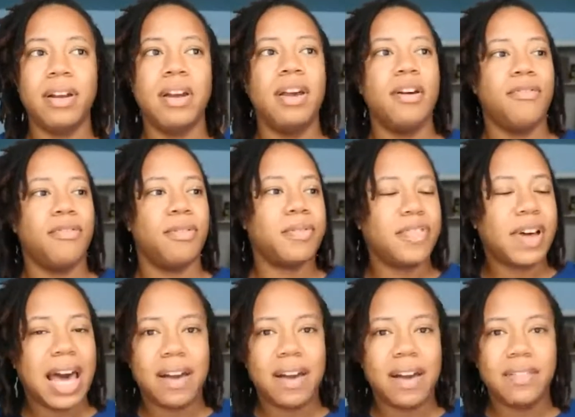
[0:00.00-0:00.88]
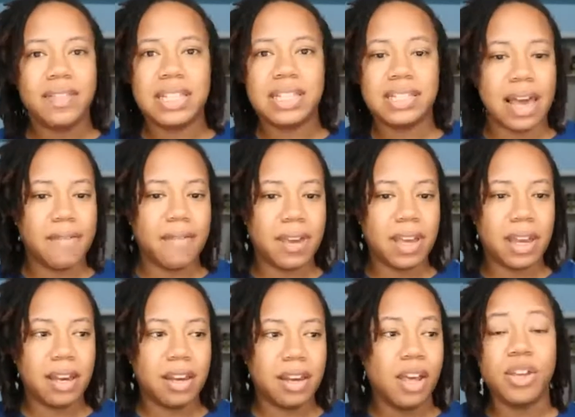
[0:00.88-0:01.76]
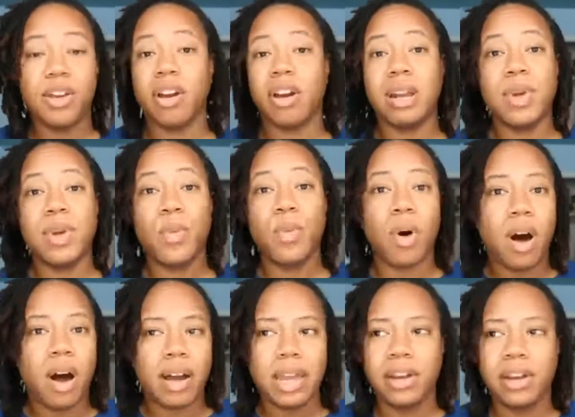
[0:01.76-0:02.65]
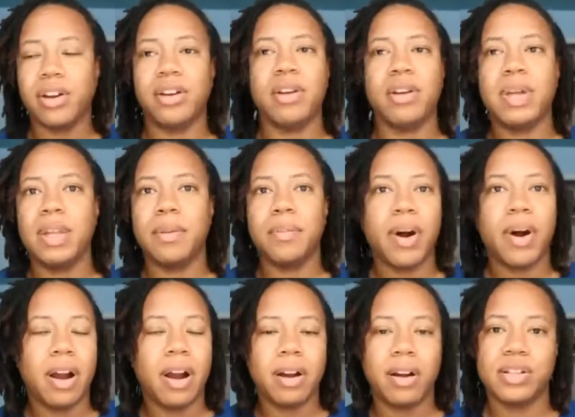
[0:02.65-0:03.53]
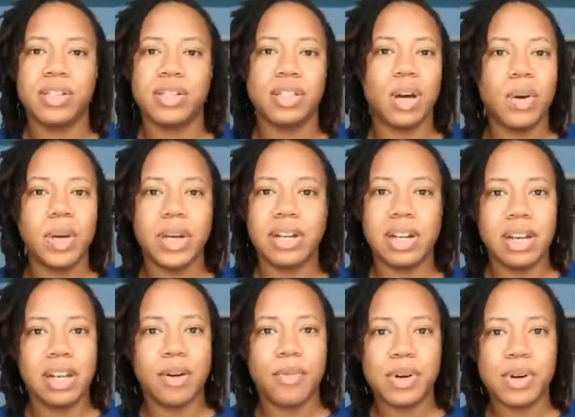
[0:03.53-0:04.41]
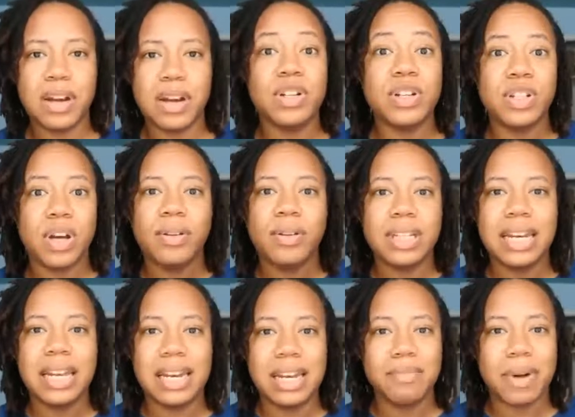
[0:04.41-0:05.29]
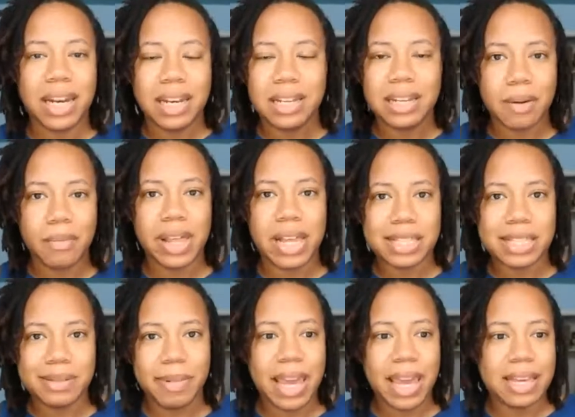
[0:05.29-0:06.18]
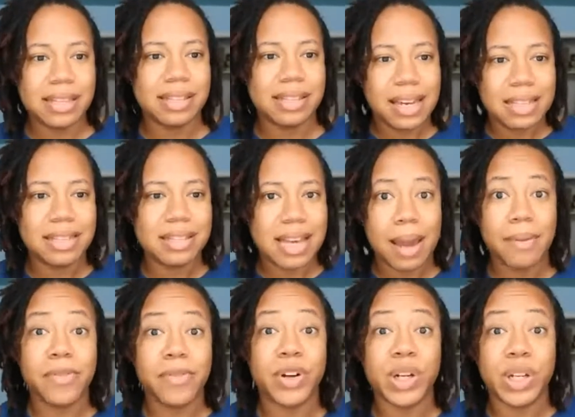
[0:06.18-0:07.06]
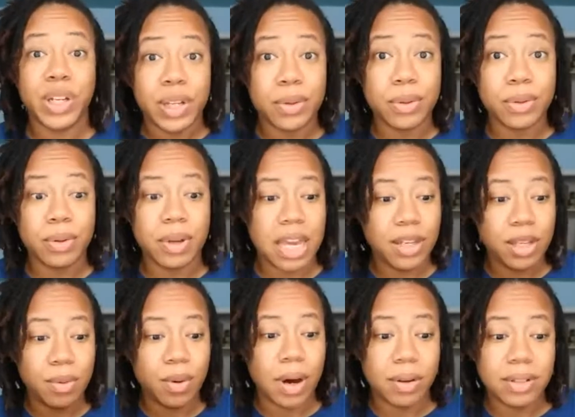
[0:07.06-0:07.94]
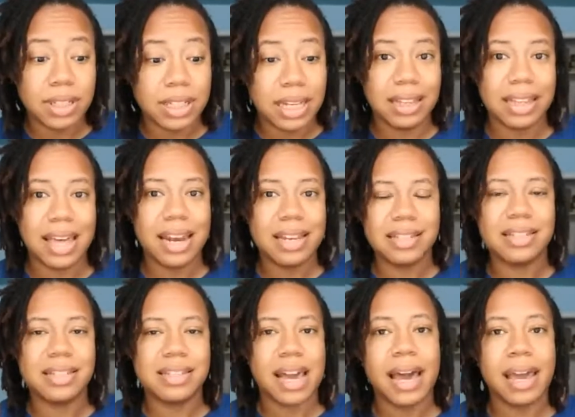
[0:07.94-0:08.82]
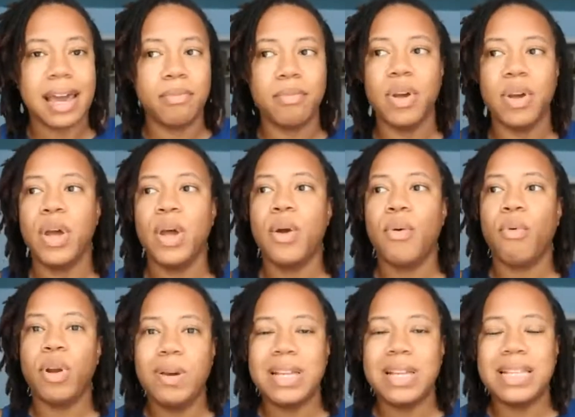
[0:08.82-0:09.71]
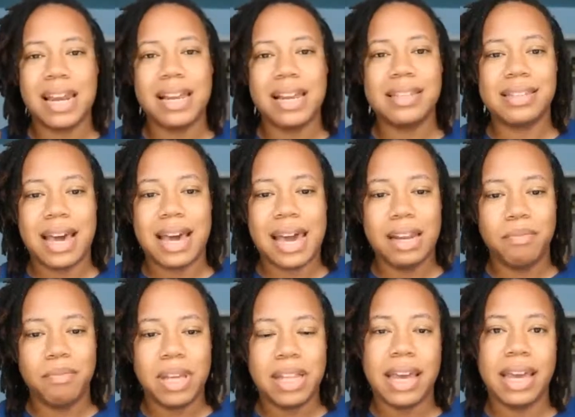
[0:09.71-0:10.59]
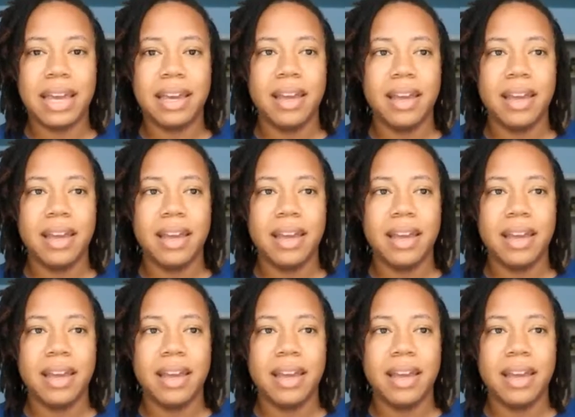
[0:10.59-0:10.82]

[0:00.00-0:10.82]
from 5 to 7, you're going to be walking, you're going to be in the park or sewing or knitting or whatever, don't let anybody come in that space. That is a time for you and you only. That is a time where you can set aside and be like,